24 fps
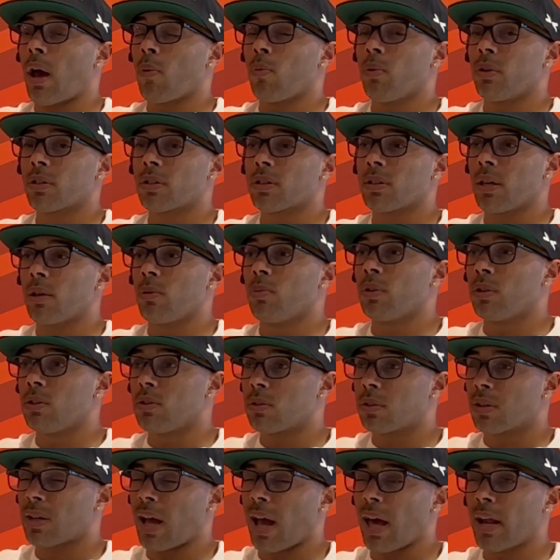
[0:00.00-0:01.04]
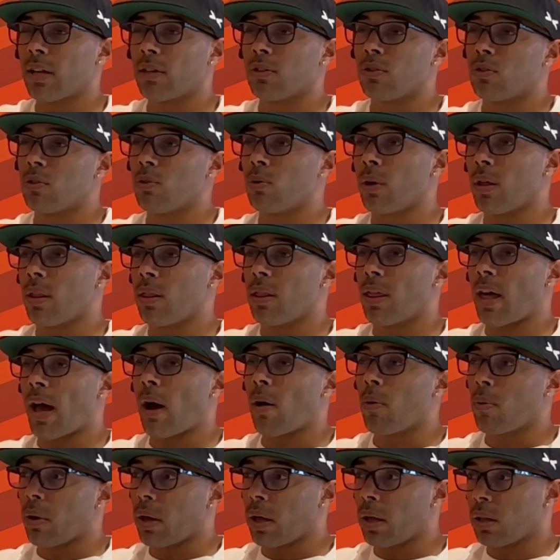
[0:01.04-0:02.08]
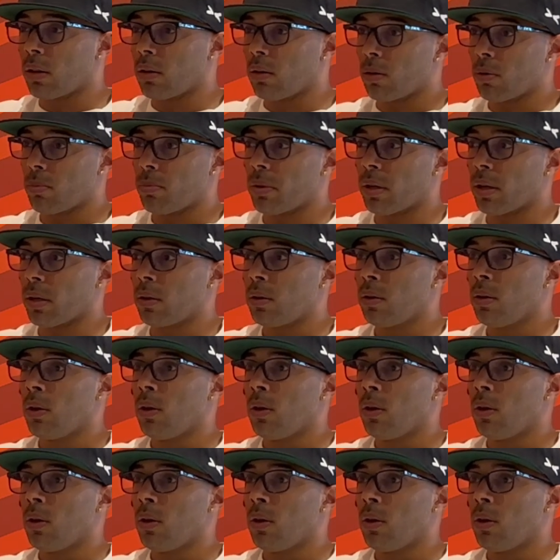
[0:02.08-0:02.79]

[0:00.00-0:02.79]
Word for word: I wish they would kind of do it that way a little bit,